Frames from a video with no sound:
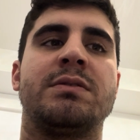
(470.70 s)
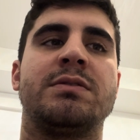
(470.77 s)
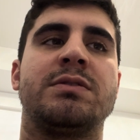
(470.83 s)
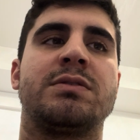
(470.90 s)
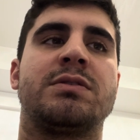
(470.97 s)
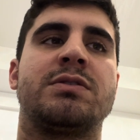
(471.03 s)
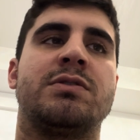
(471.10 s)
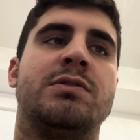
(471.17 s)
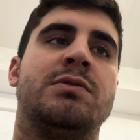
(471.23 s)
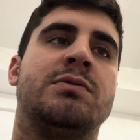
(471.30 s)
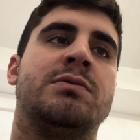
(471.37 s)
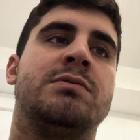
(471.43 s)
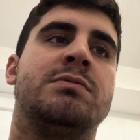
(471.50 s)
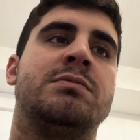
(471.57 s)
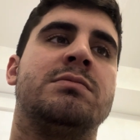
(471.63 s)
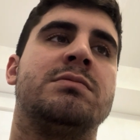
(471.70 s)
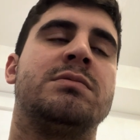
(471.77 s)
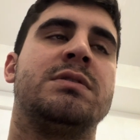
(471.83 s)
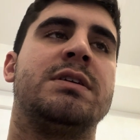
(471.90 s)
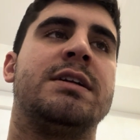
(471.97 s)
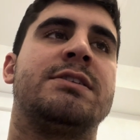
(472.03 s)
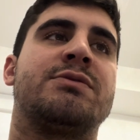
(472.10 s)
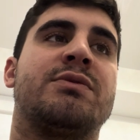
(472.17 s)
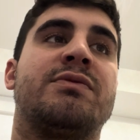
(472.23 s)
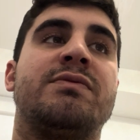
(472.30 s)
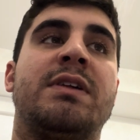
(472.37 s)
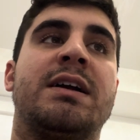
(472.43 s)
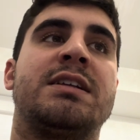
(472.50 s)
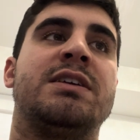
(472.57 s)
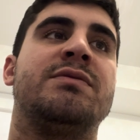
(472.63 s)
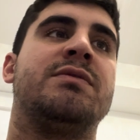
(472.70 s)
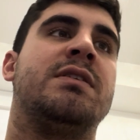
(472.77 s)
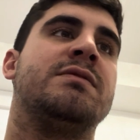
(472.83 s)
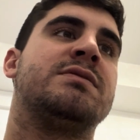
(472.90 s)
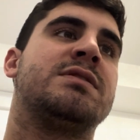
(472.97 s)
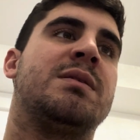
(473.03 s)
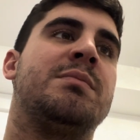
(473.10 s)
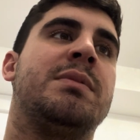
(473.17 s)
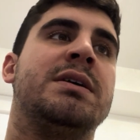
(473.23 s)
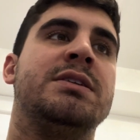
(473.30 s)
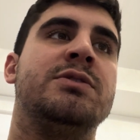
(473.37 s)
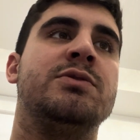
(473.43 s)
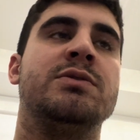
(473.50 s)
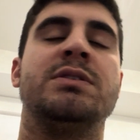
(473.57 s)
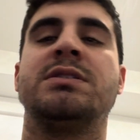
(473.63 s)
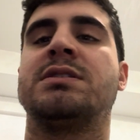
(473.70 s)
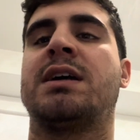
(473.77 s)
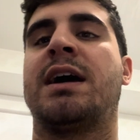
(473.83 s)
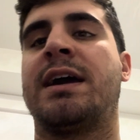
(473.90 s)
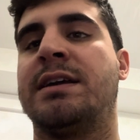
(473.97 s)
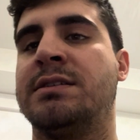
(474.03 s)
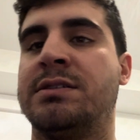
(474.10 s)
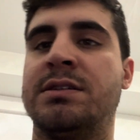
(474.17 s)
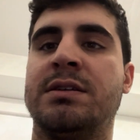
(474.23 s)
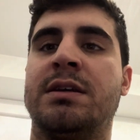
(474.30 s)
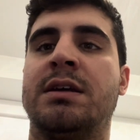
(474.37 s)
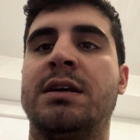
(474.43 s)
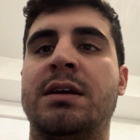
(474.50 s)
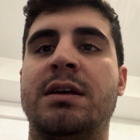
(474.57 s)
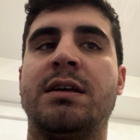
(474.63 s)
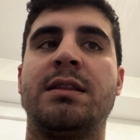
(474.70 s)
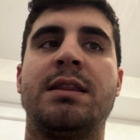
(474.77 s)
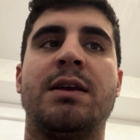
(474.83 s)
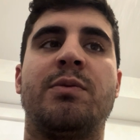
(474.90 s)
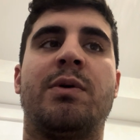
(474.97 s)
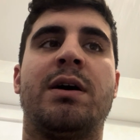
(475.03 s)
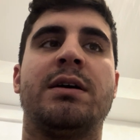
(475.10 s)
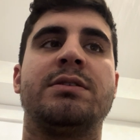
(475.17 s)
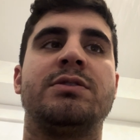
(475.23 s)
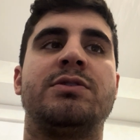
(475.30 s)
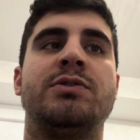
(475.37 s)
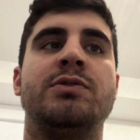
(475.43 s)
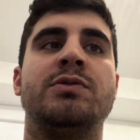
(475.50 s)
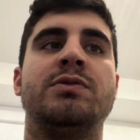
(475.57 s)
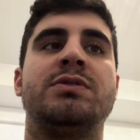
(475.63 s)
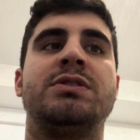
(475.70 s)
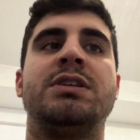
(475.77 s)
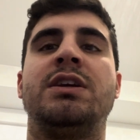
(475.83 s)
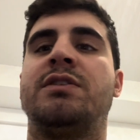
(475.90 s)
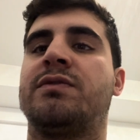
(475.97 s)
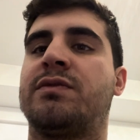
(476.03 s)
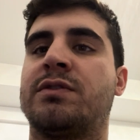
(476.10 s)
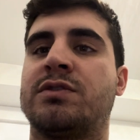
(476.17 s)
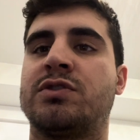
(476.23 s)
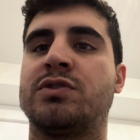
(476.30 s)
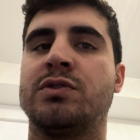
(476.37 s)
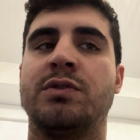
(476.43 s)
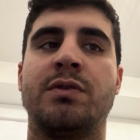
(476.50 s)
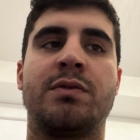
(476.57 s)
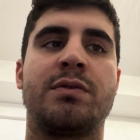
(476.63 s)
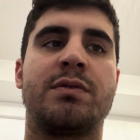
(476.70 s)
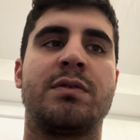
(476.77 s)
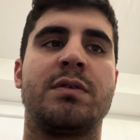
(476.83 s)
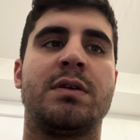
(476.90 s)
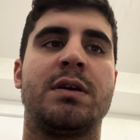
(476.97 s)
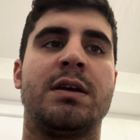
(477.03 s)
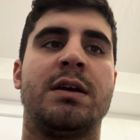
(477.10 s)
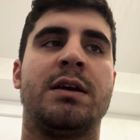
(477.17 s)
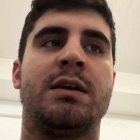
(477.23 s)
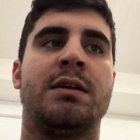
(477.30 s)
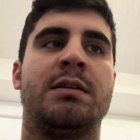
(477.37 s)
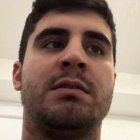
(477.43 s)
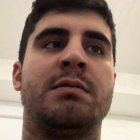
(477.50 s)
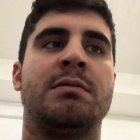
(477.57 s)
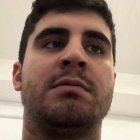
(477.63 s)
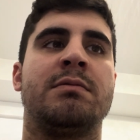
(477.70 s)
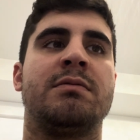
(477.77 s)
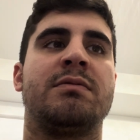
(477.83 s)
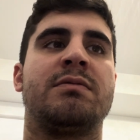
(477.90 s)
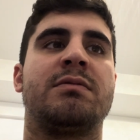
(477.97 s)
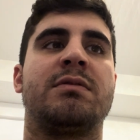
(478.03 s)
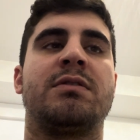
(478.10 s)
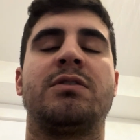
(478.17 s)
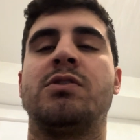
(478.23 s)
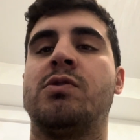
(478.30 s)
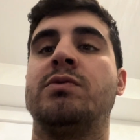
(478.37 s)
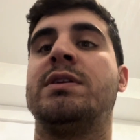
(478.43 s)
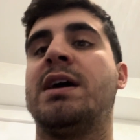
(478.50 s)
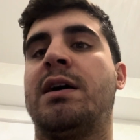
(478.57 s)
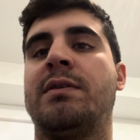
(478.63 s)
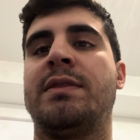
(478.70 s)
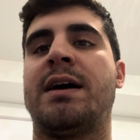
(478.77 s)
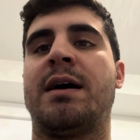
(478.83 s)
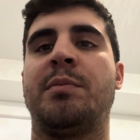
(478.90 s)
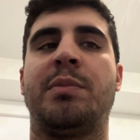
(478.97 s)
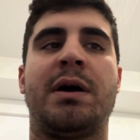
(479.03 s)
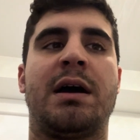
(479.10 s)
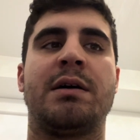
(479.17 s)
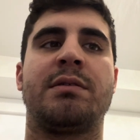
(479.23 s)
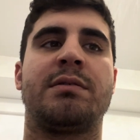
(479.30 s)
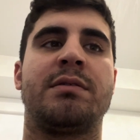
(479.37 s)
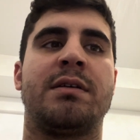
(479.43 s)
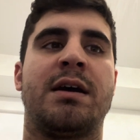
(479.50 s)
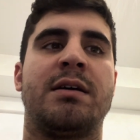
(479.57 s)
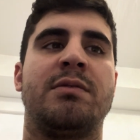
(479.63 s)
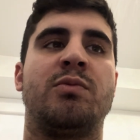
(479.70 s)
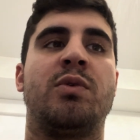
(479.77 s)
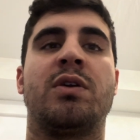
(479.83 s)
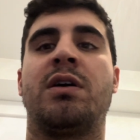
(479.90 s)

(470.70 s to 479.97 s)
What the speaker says: So it's reflective of somebody who decides they want to seek for truth and go down that path that we're